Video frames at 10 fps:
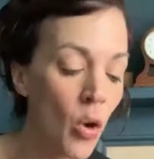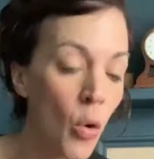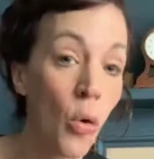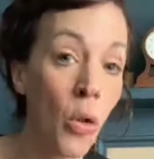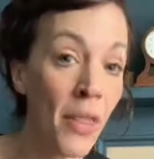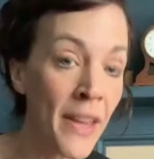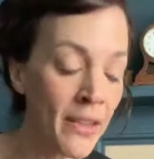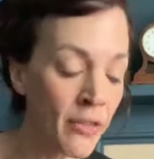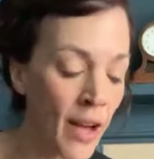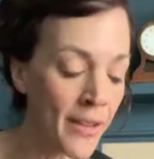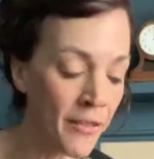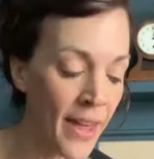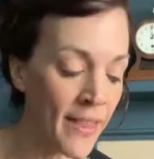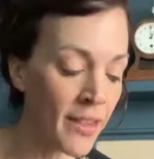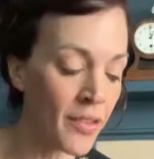All these fine
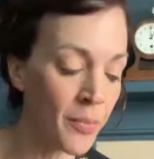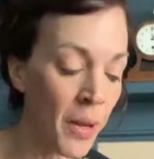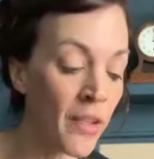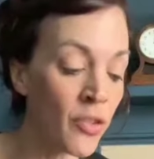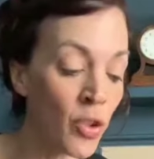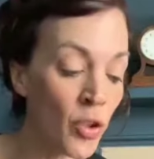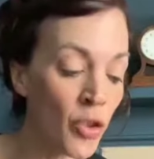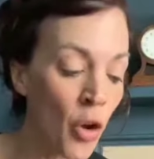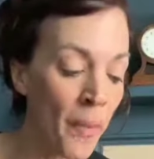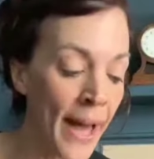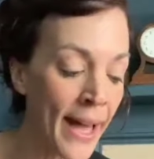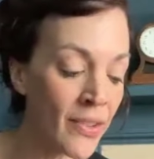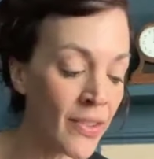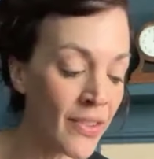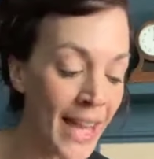feathers, plus two top
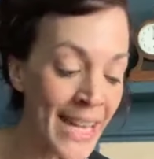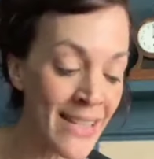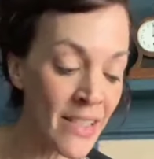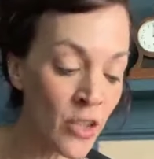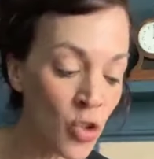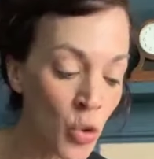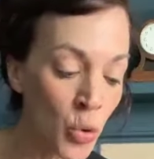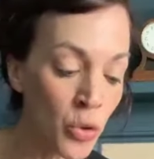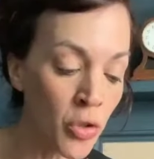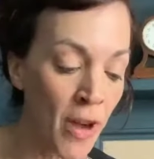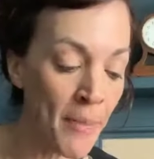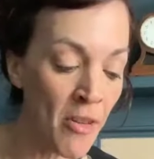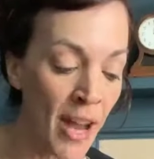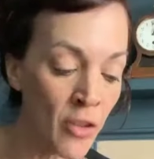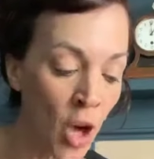hats, an Indian shawl to wrap
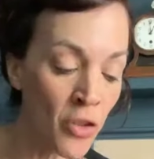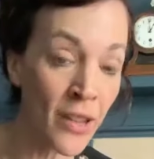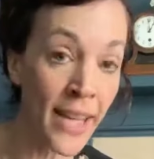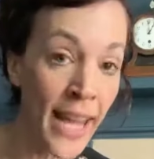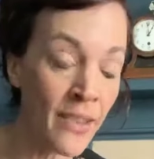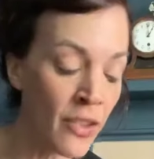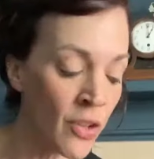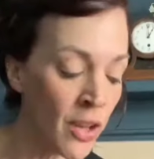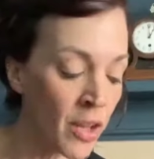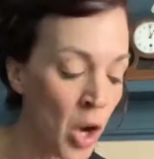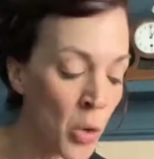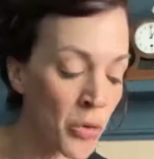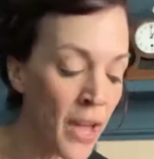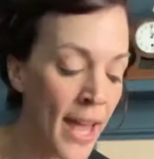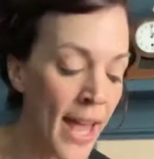around Arden in case it turned
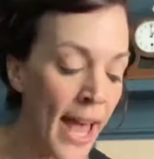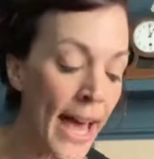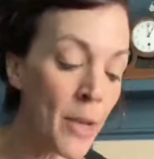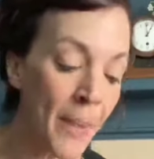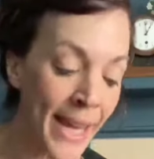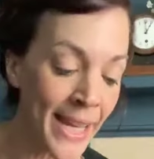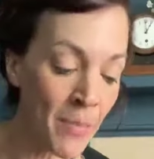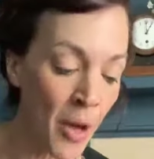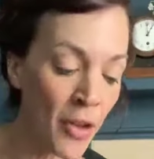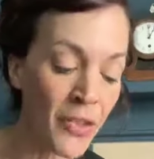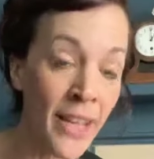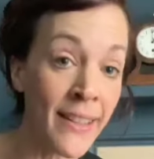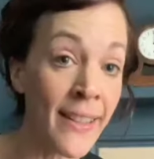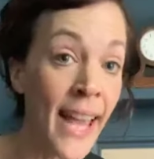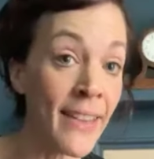cold, and a picnic basket
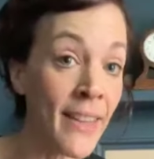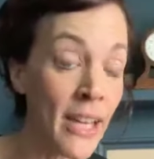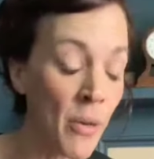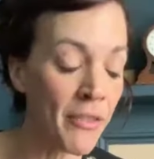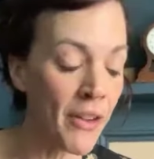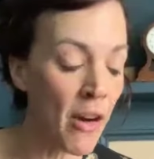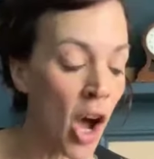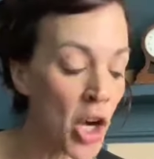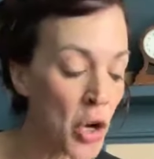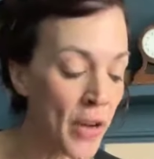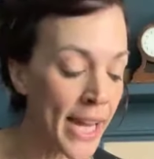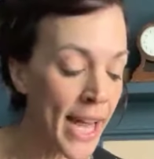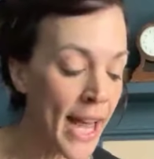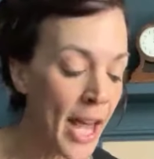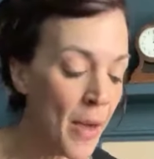in case anyone felt hungry,
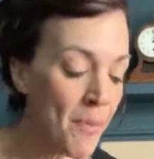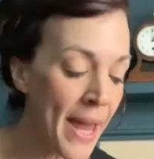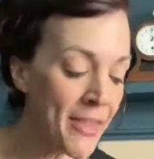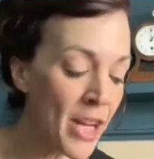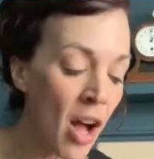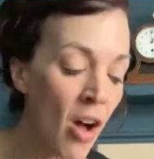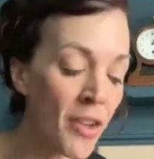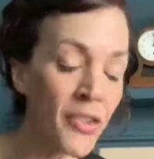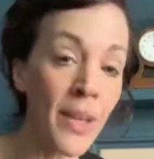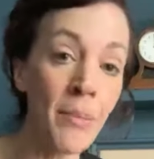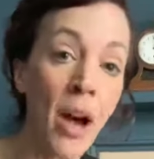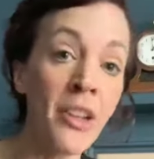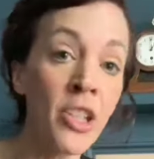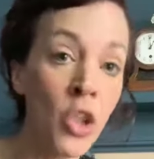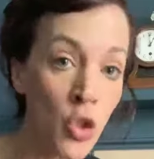made the car seem
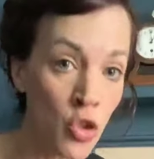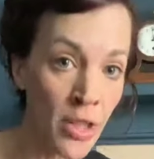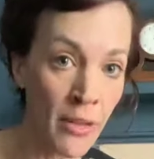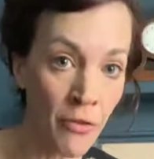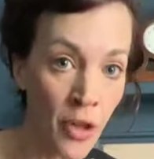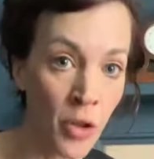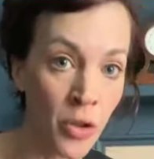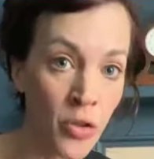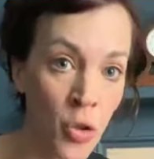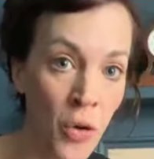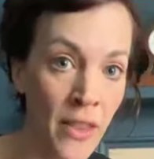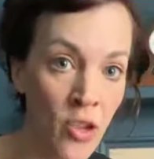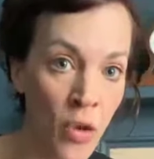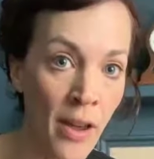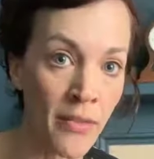unusually full during the
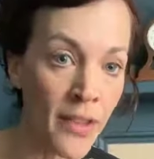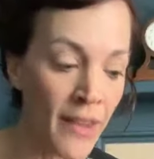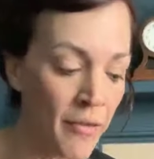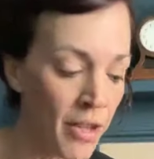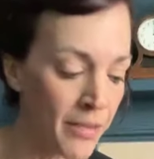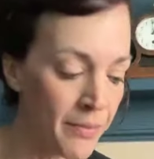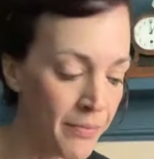drive to Devon.